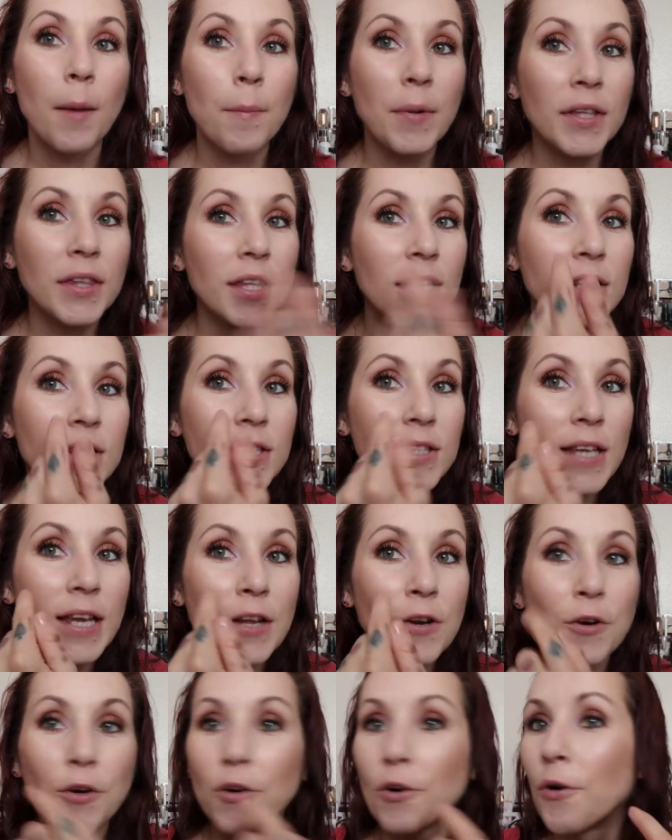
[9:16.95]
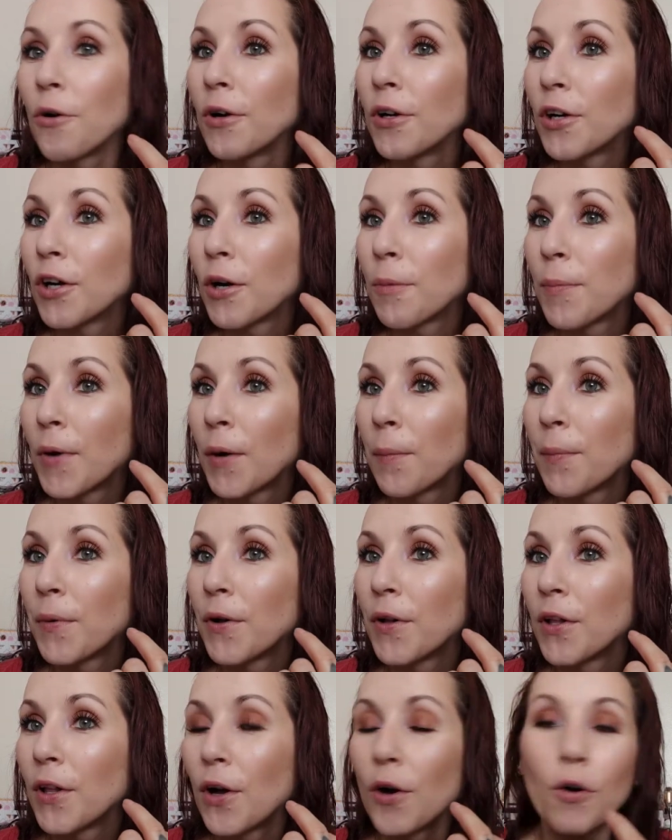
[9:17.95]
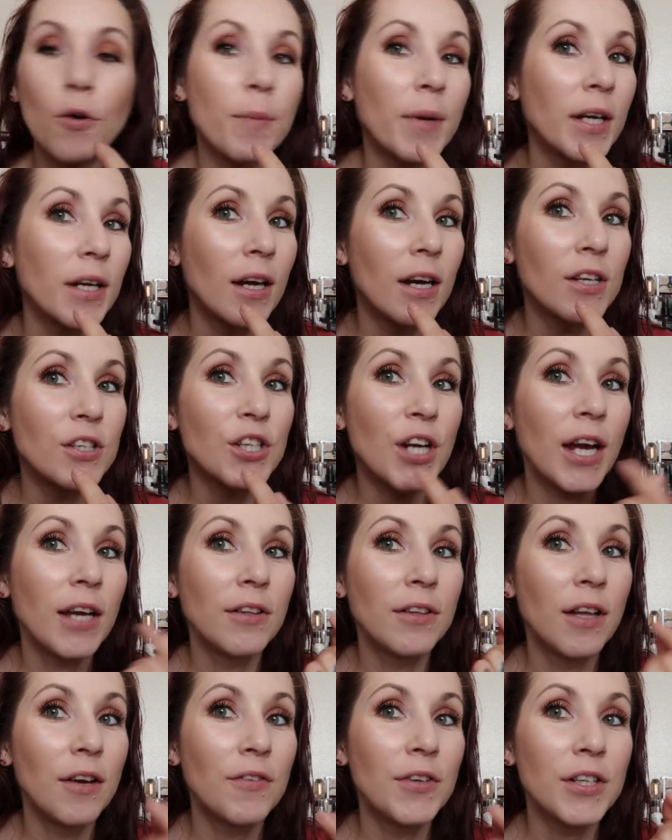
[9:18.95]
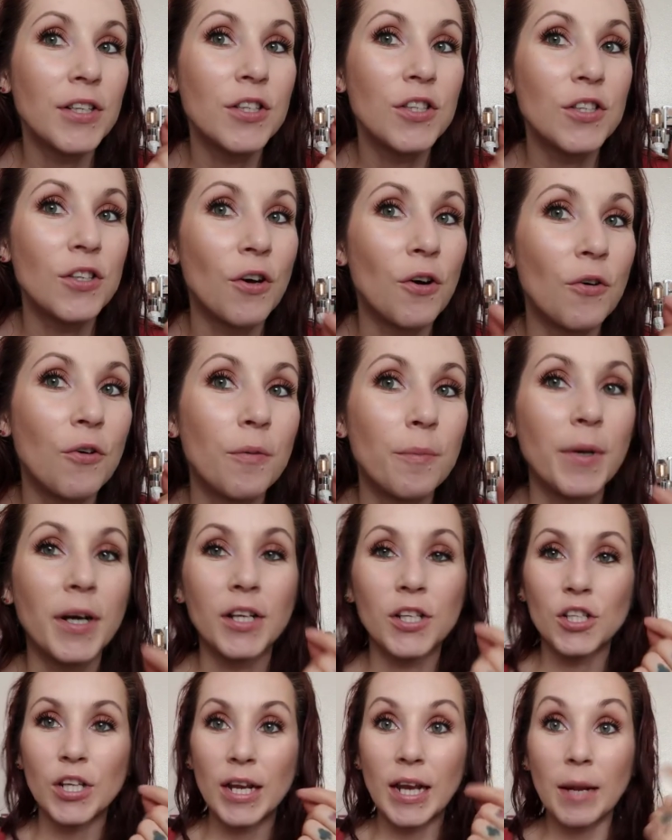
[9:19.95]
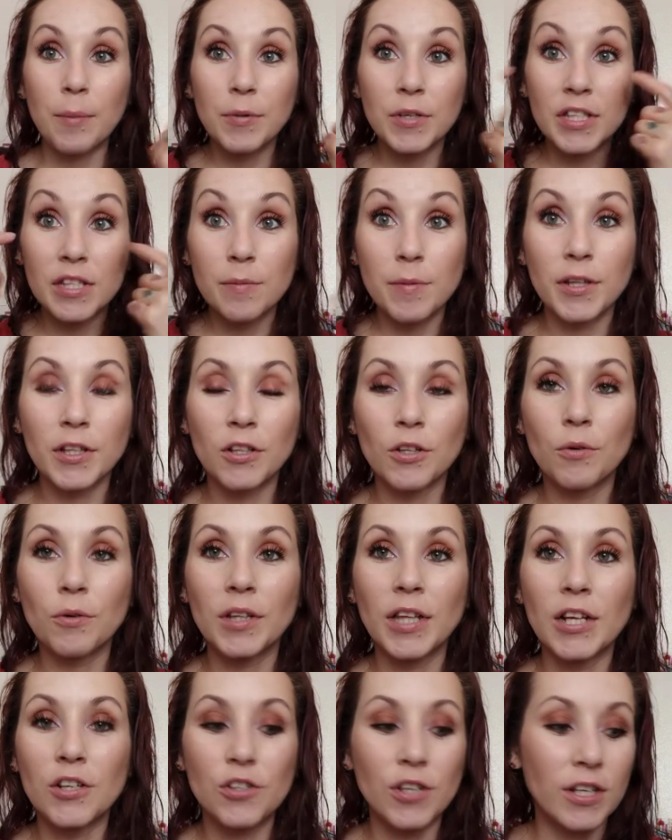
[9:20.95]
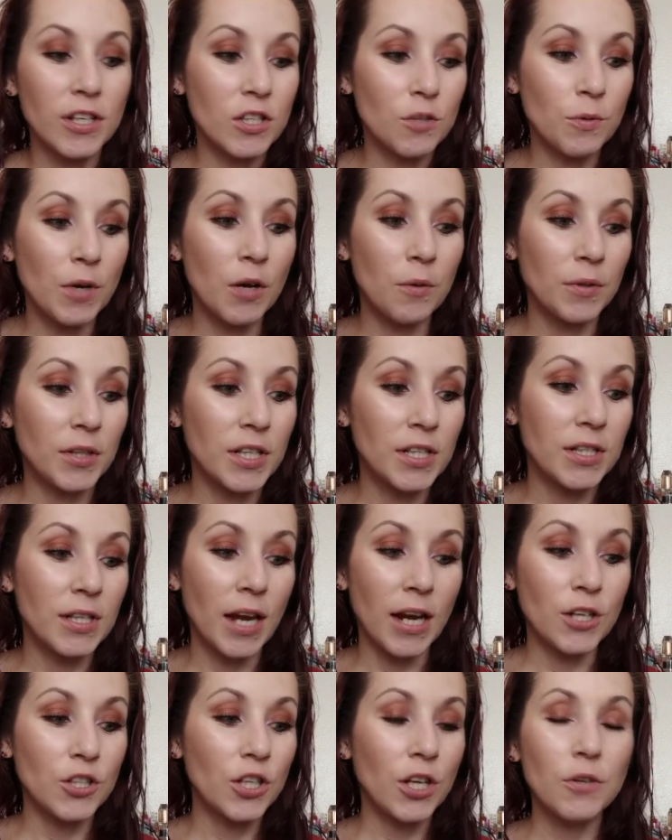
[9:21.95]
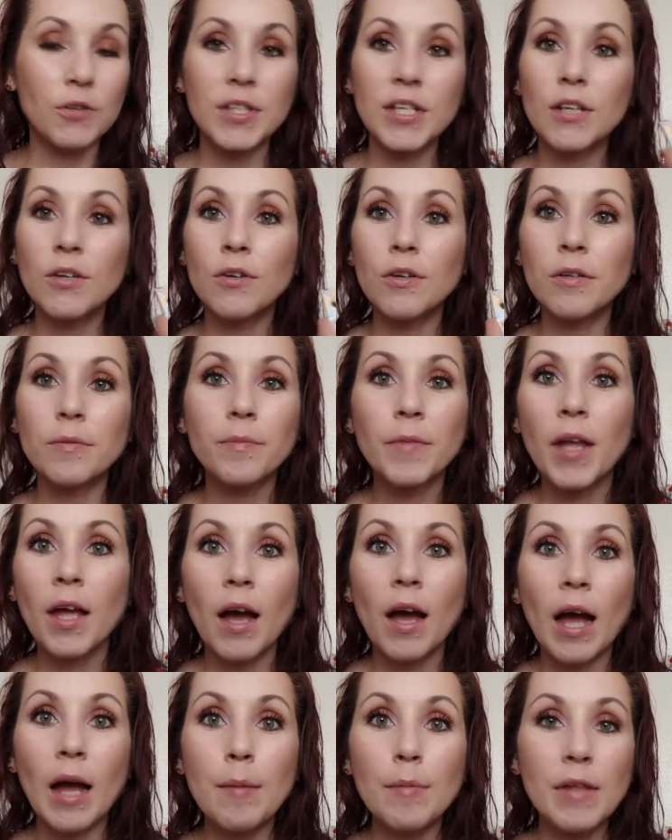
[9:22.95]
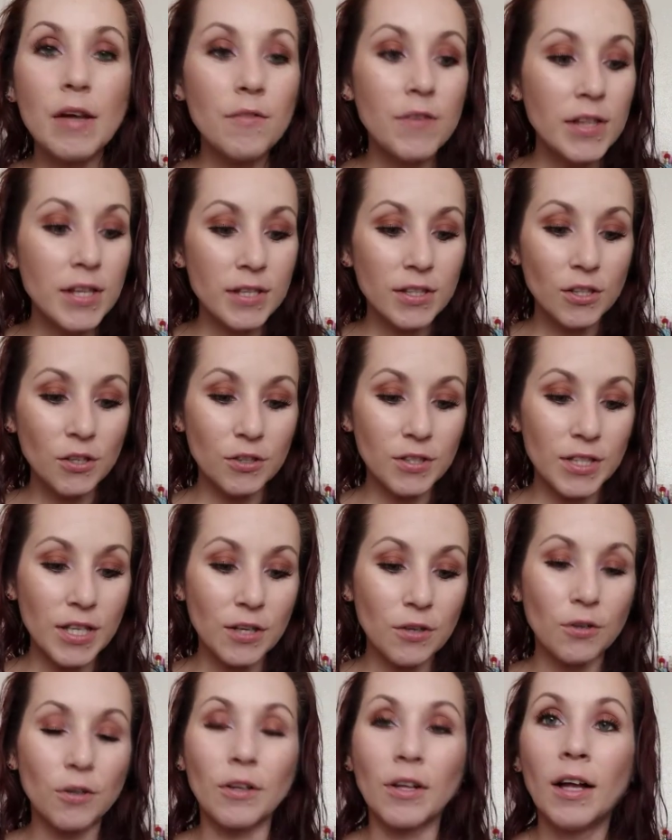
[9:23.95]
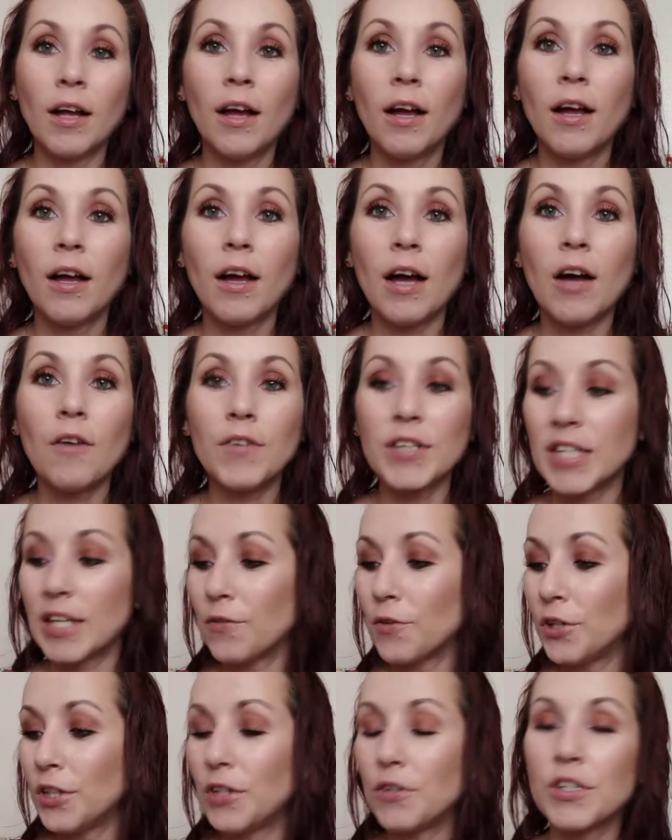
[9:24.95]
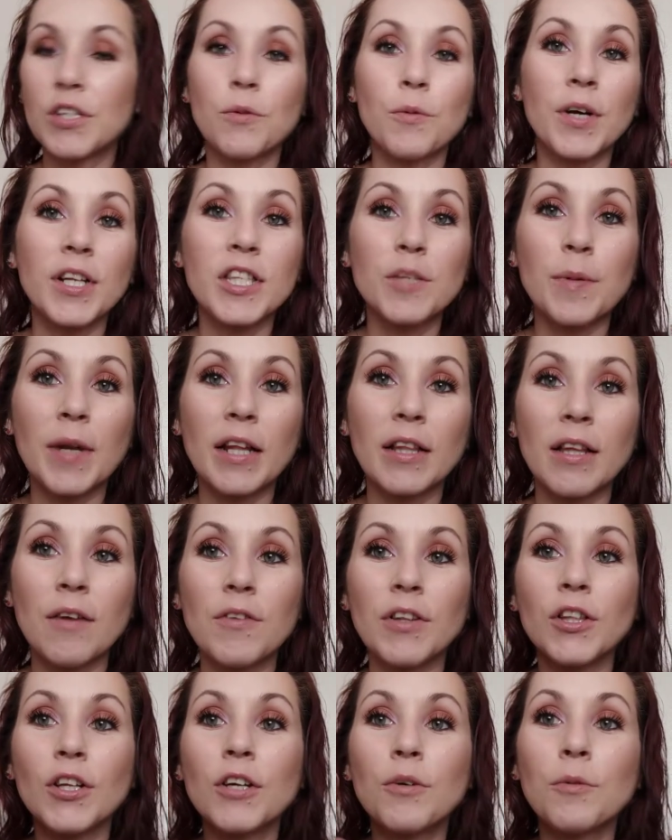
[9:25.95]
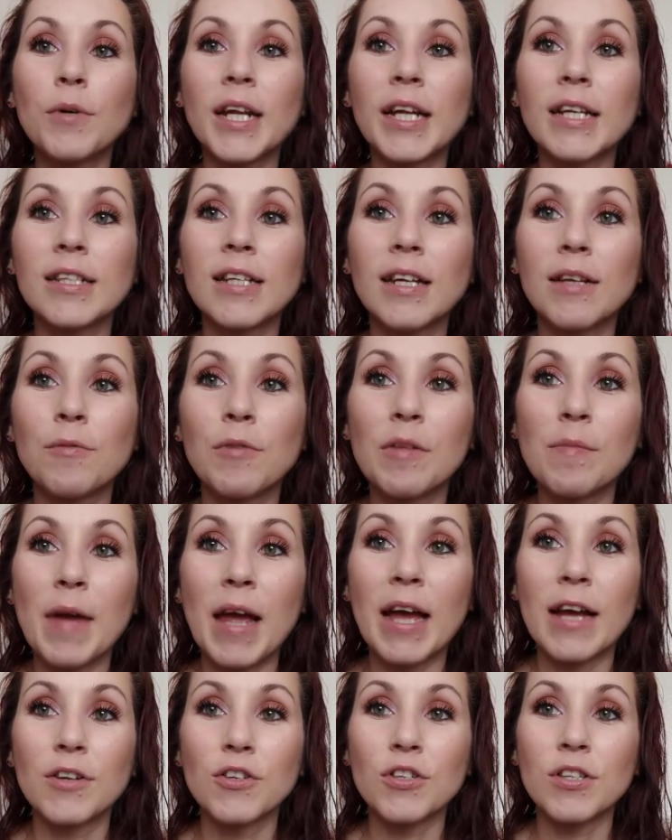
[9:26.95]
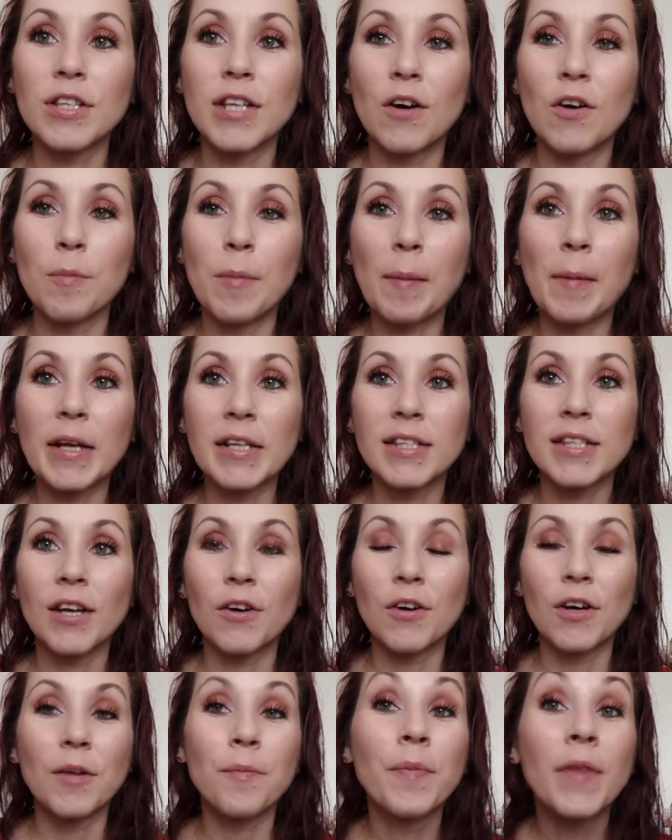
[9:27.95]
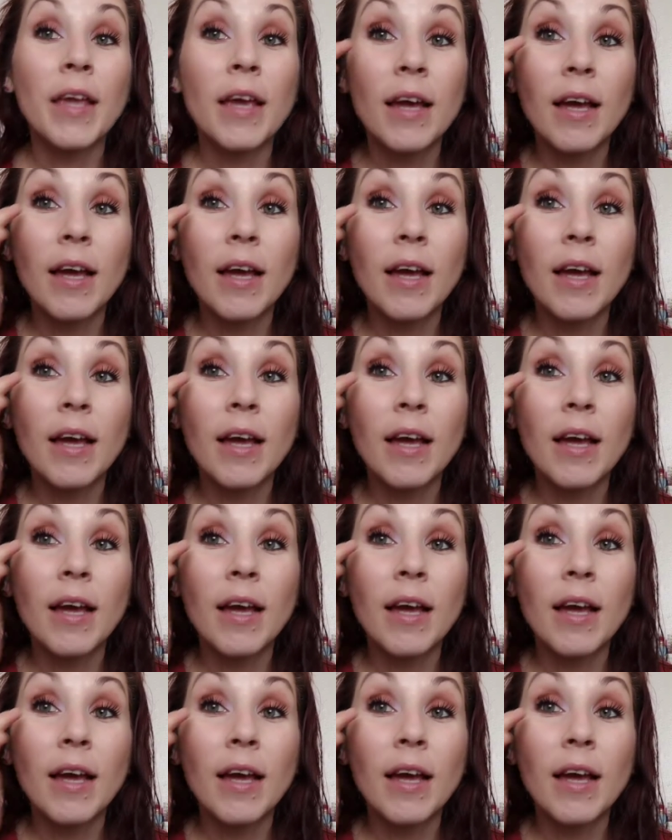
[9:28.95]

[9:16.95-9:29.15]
But this inner corner purple, oh my gosh, I love it so much. And I put some on the lower lash line as well with this eyeshadow single. I'm loving this little single. Obviously, I've only used it once, but I love it. Look what I did with my hand just now on my mascara.